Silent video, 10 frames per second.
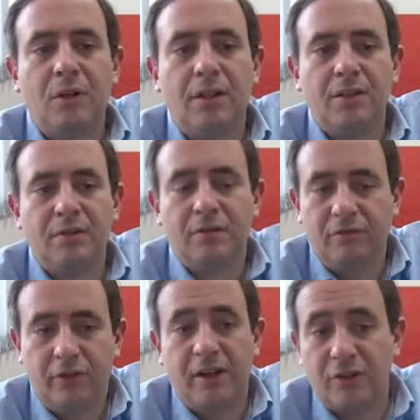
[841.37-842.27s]
want,
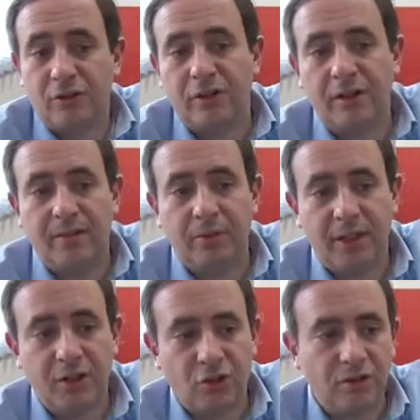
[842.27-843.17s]
for a certain
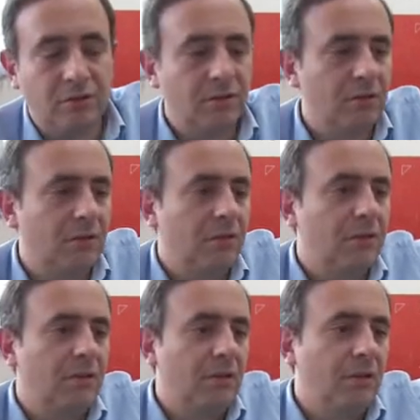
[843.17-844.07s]
application,
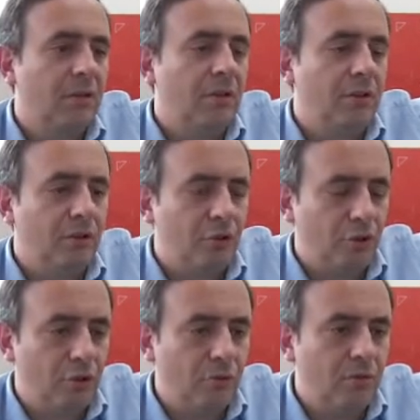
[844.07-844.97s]

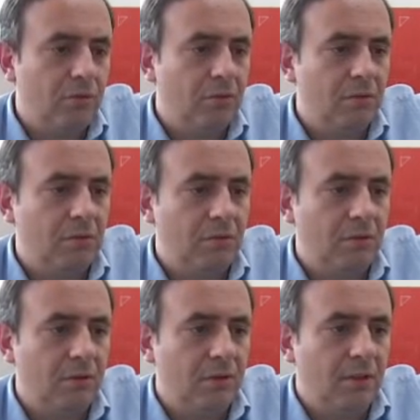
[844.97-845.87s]
to
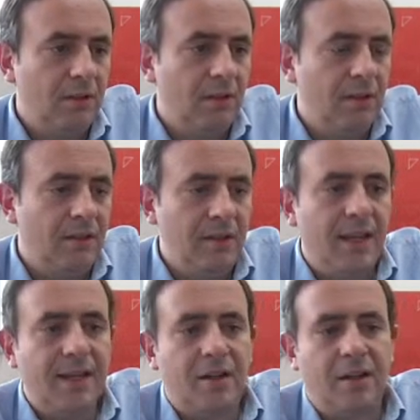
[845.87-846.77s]

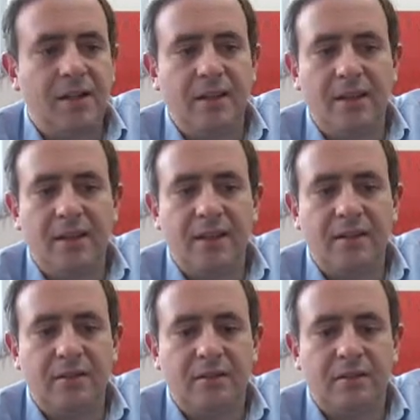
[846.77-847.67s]
take on
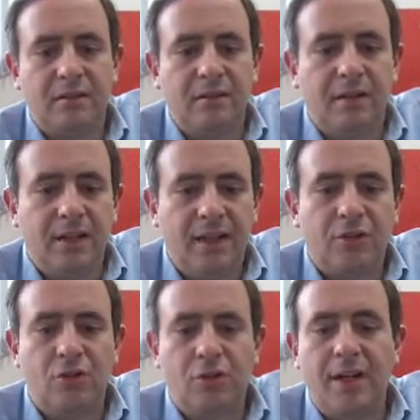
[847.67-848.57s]
the
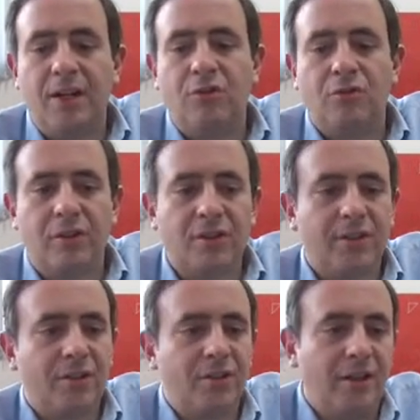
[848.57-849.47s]
exchange
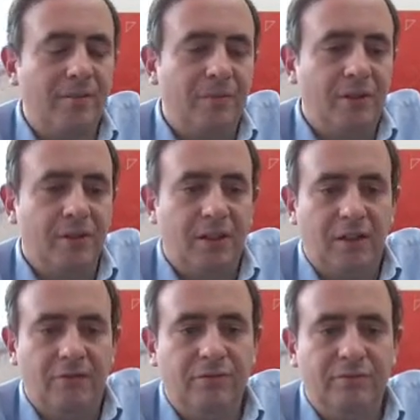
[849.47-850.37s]
risk excitement
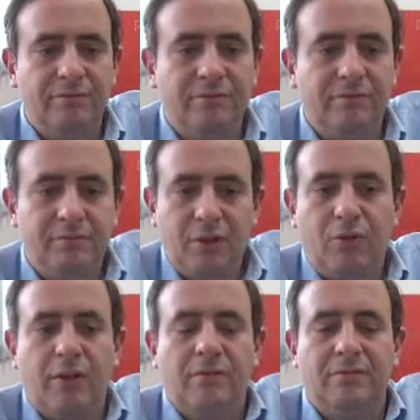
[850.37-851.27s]
of
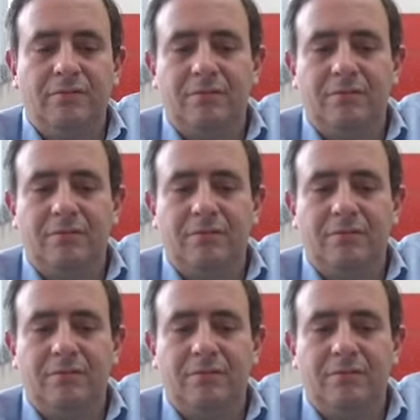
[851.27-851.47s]
Bitcoin,